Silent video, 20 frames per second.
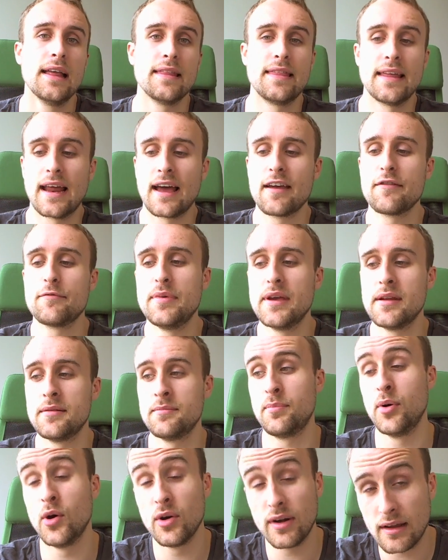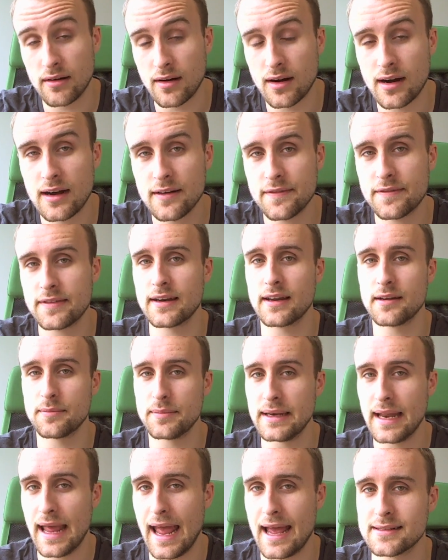that I've been putting off, that I've
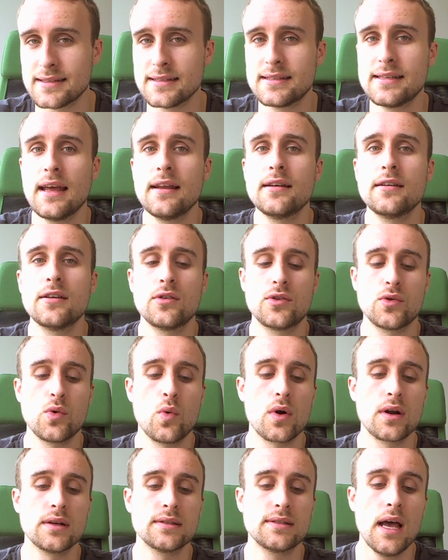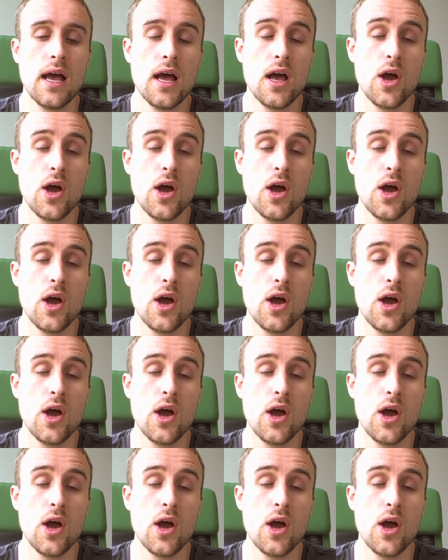been hesitant towards,